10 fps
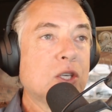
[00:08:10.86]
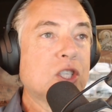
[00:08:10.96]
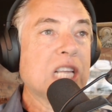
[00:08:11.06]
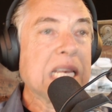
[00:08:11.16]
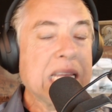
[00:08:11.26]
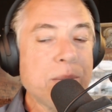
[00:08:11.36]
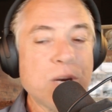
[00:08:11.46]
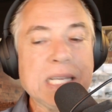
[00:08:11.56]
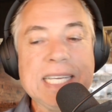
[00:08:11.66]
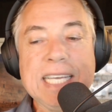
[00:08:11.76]

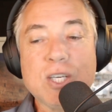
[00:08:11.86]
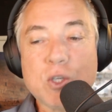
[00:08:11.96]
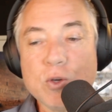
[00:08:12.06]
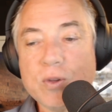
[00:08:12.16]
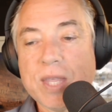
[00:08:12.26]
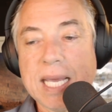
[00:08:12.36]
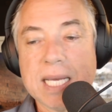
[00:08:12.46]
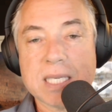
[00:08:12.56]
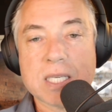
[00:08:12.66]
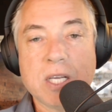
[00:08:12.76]
deliberately do
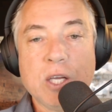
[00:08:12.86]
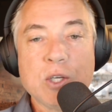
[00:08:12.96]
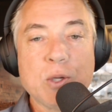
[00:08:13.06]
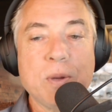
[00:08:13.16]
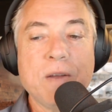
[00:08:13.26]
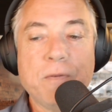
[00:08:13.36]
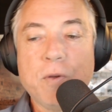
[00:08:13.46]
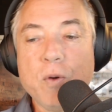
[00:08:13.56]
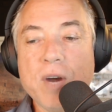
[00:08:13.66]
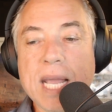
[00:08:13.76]
things to
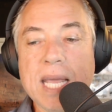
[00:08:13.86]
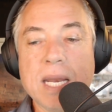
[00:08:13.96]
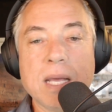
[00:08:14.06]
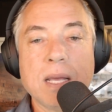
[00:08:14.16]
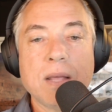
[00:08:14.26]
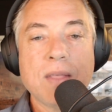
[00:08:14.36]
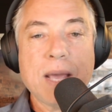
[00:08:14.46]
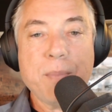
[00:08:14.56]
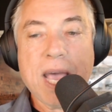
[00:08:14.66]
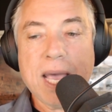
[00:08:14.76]
infuriate
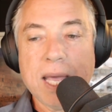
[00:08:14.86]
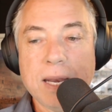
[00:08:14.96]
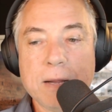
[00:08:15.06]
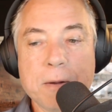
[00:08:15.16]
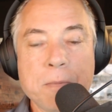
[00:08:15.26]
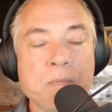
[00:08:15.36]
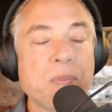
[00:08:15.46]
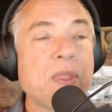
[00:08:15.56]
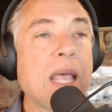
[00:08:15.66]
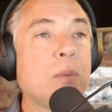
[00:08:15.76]
their man.
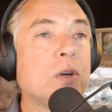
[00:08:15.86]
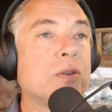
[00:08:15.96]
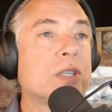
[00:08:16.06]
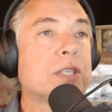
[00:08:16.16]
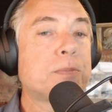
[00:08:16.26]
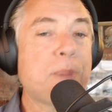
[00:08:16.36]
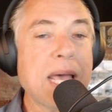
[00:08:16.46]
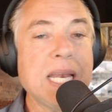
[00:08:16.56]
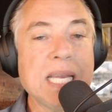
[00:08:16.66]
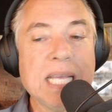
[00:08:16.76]
They will
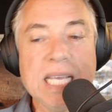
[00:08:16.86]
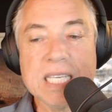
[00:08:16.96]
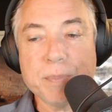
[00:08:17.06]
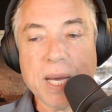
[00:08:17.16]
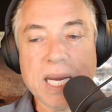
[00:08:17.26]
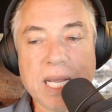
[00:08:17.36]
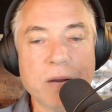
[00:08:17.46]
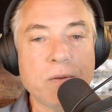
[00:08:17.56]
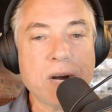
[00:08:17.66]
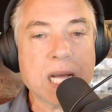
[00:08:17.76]
spend his money
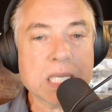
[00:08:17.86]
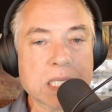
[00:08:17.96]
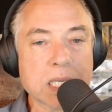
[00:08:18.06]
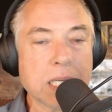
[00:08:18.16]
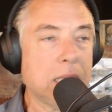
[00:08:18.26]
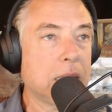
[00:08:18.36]
recklessly.